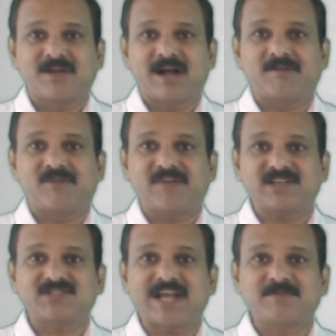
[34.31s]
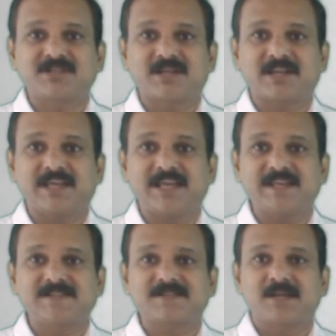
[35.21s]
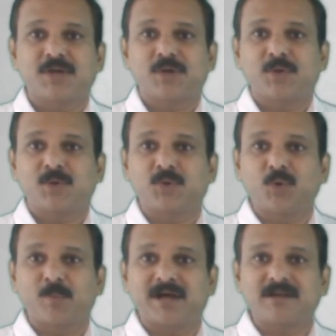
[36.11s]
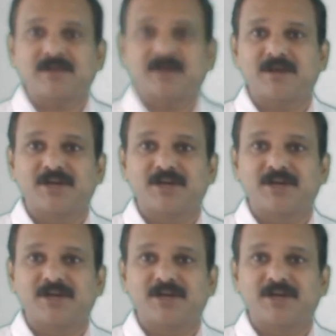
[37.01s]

our first chapter is human